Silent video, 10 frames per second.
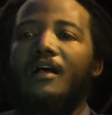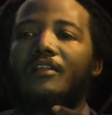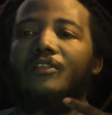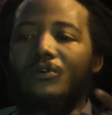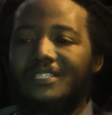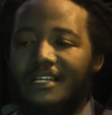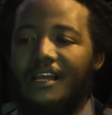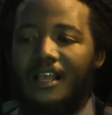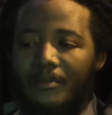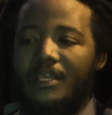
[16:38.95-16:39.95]
those that are
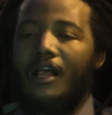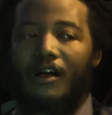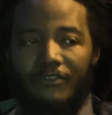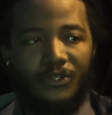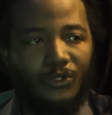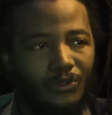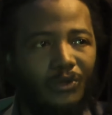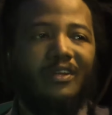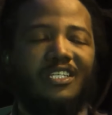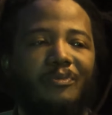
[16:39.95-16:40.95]
coming after you
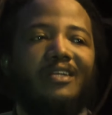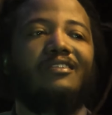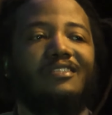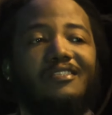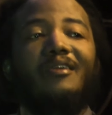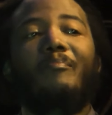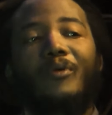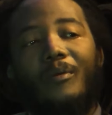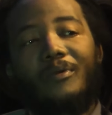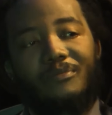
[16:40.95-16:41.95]
don't experience the same
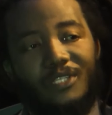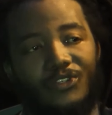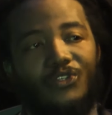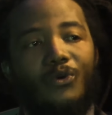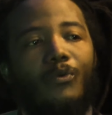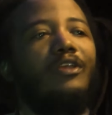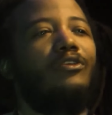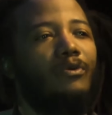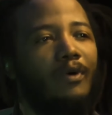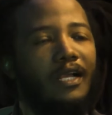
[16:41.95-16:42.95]
problems as you when you were